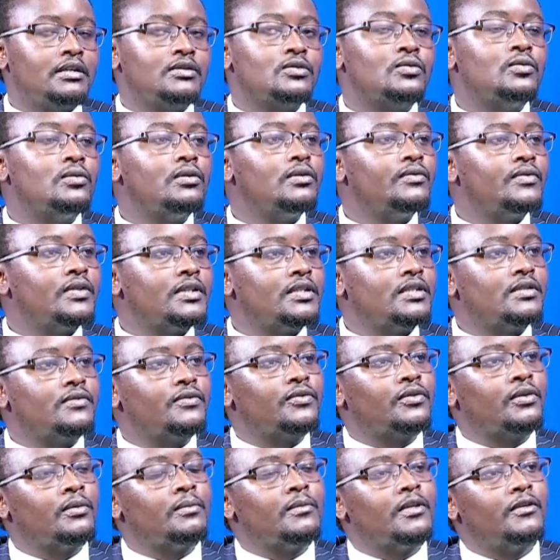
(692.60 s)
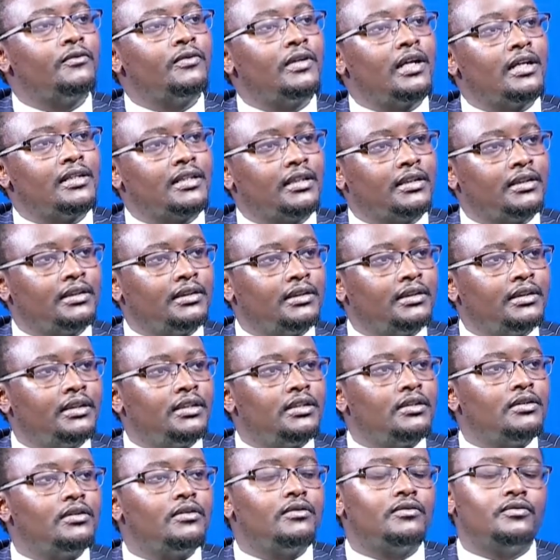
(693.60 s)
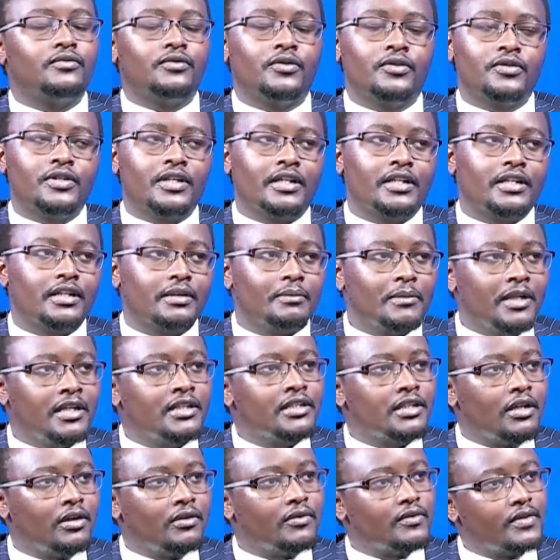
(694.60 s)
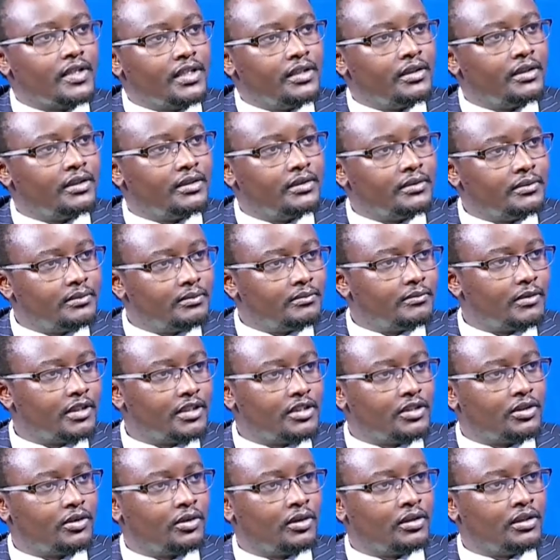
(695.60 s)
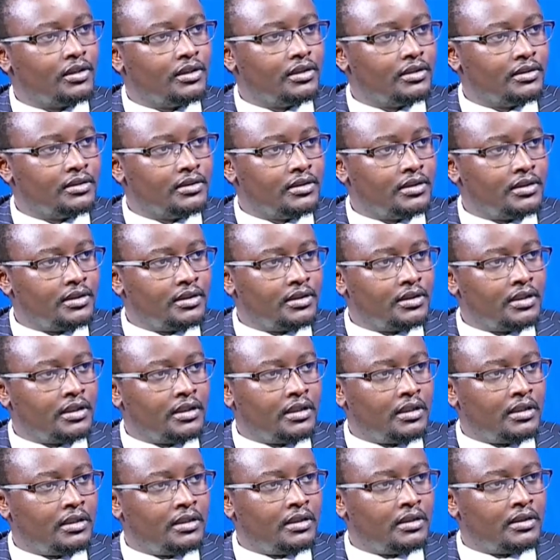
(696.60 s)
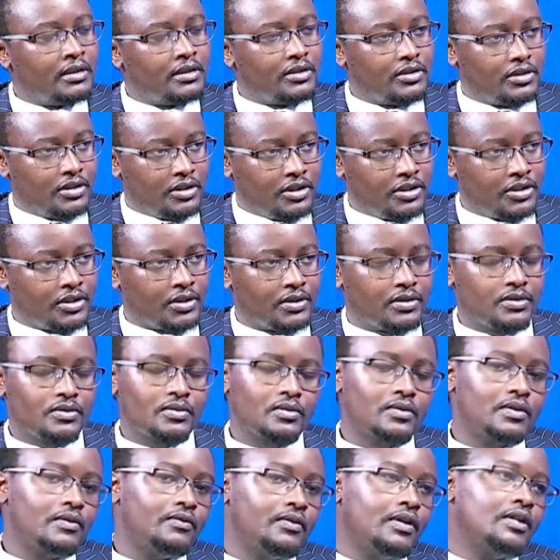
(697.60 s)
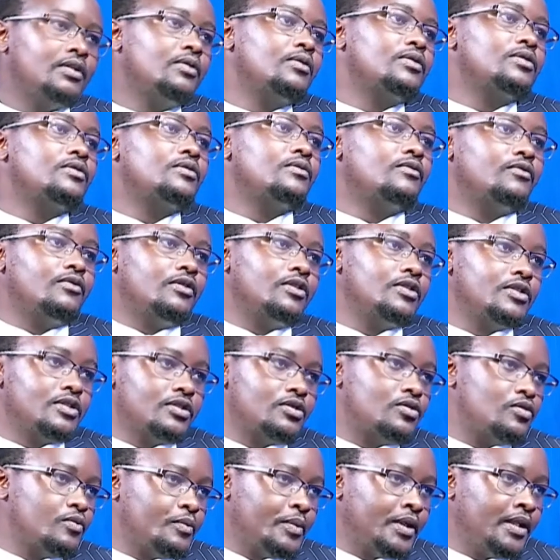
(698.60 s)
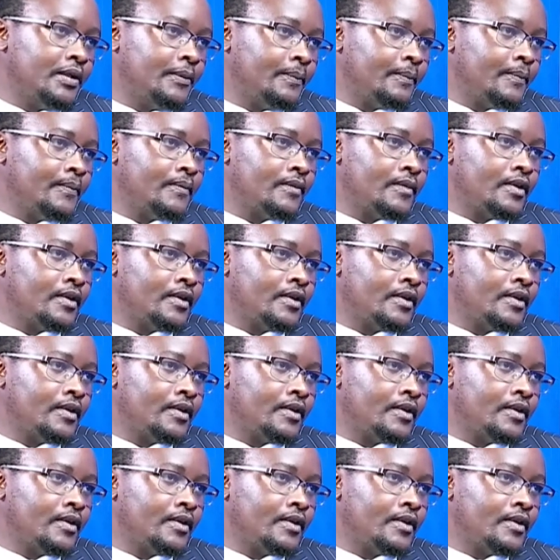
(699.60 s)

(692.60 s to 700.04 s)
school fees from the father for the remainder of the medical education. So the father was forced to pay